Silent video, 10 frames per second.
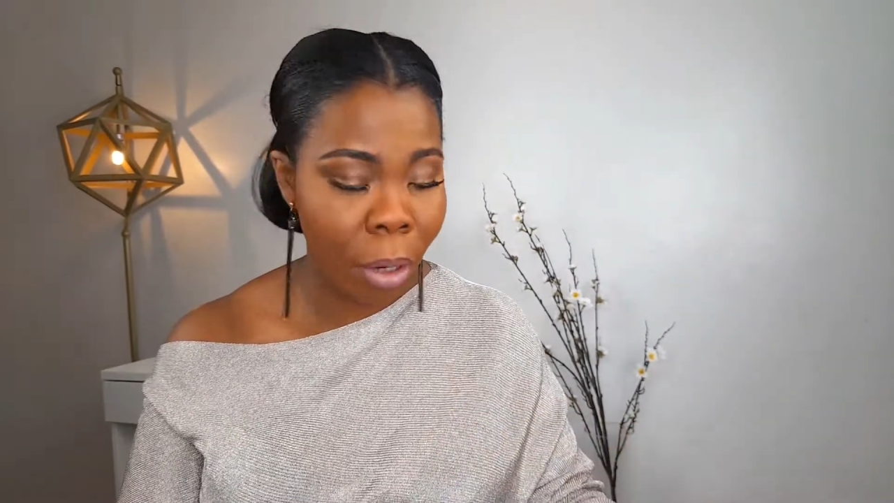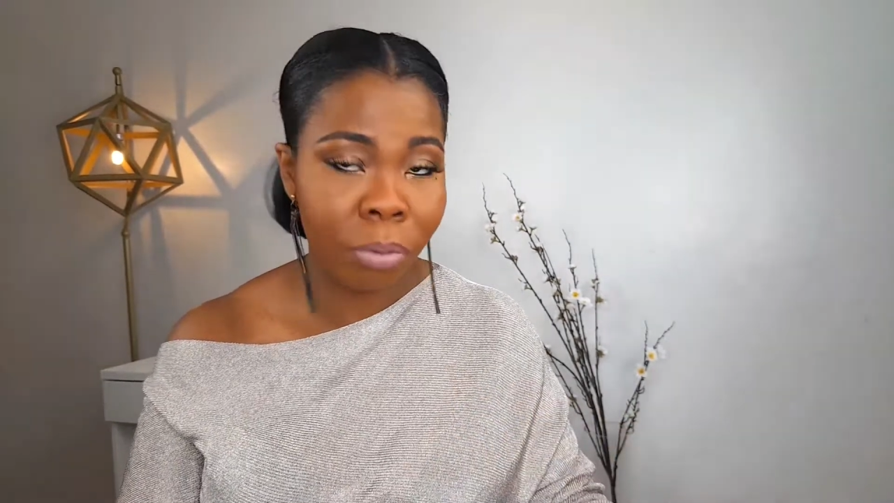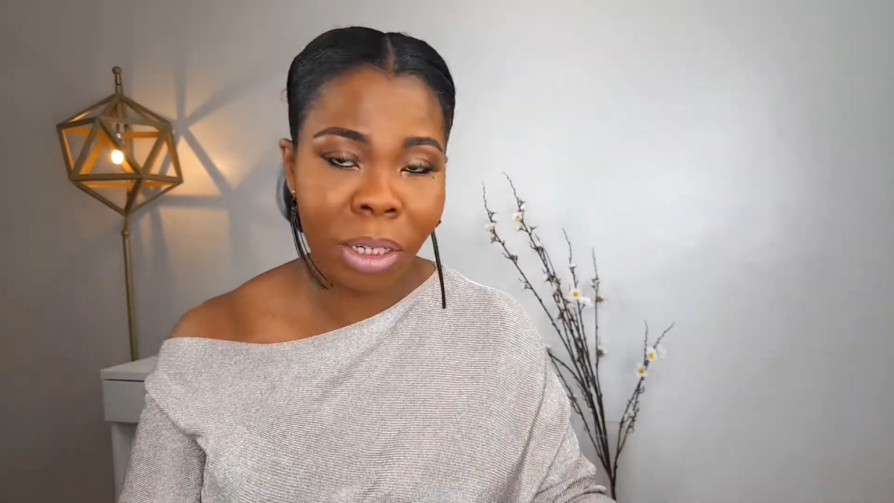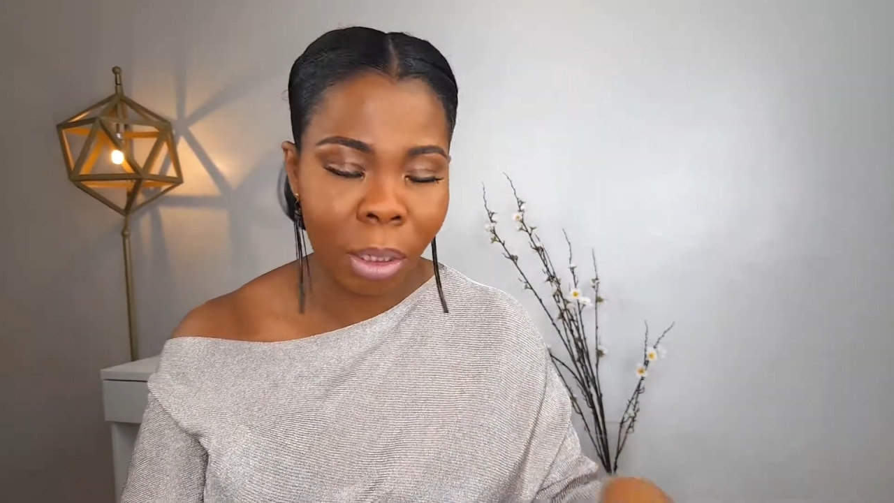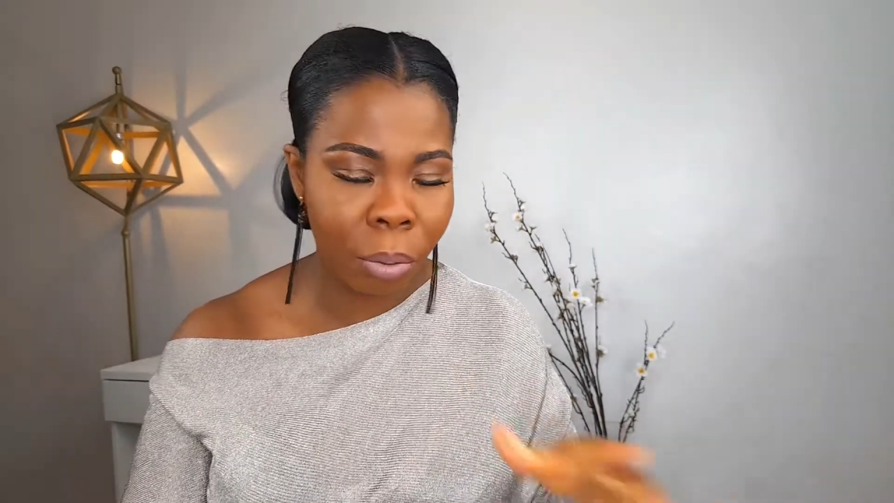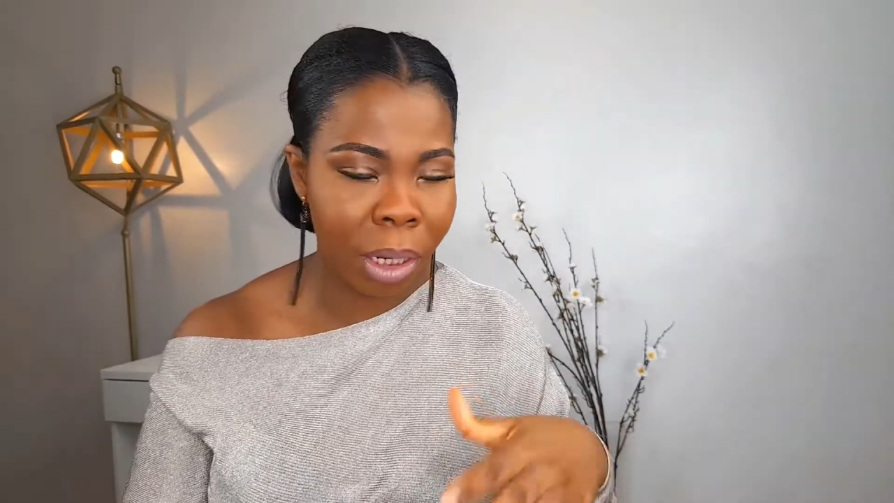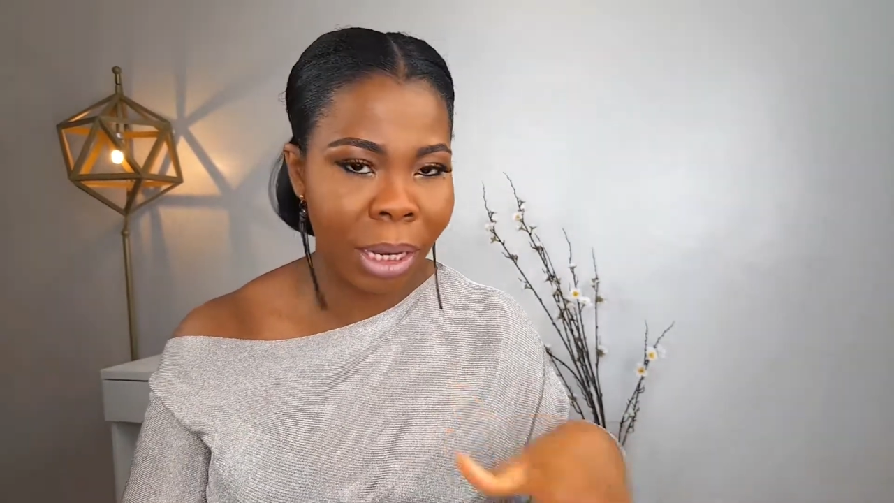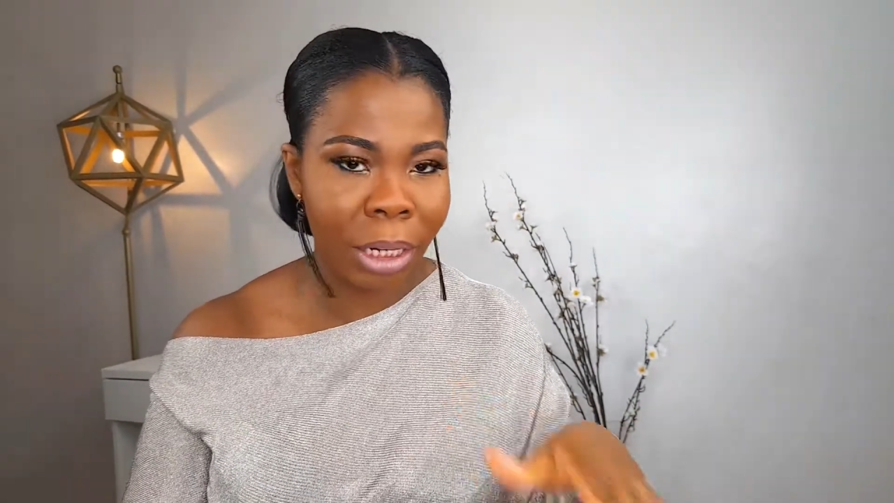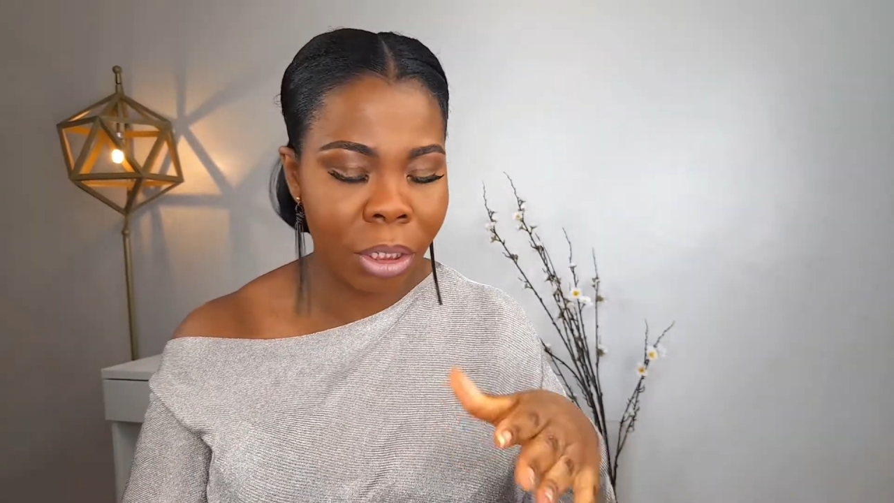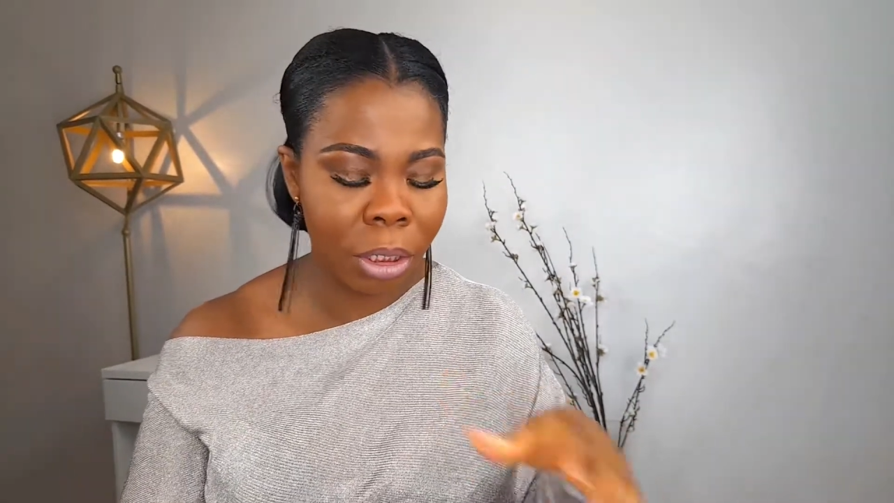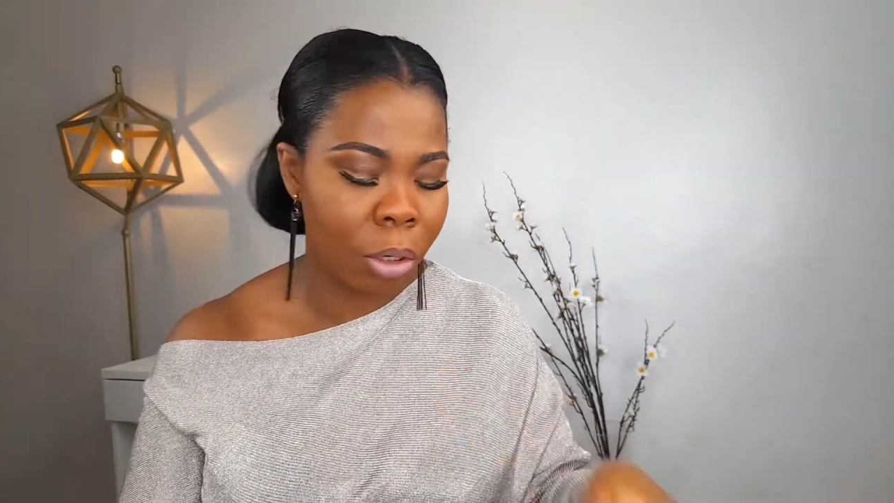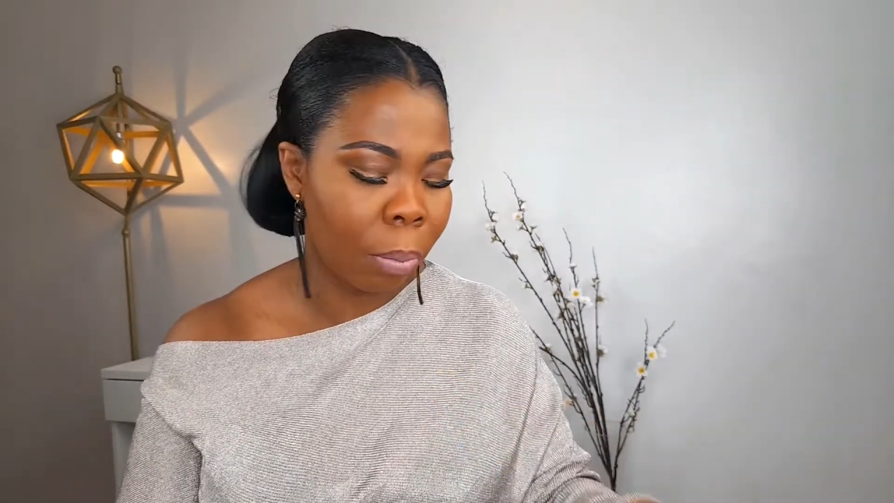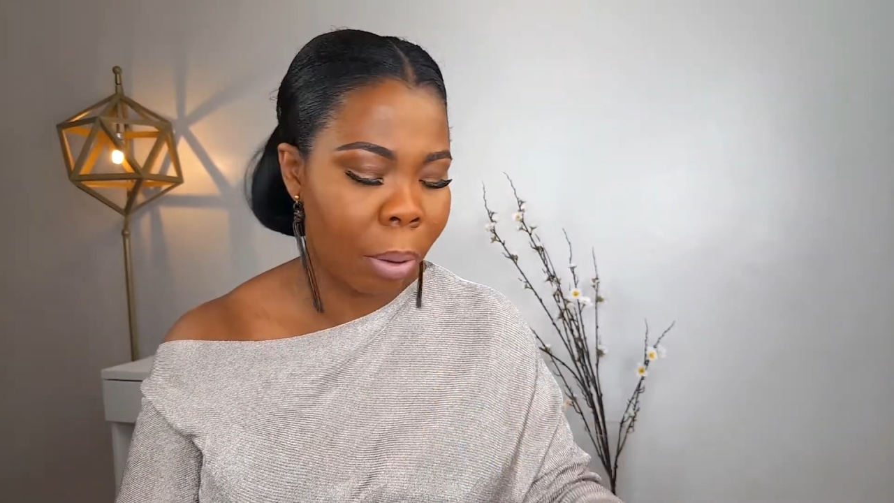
I'll read it quickly. I just, you know,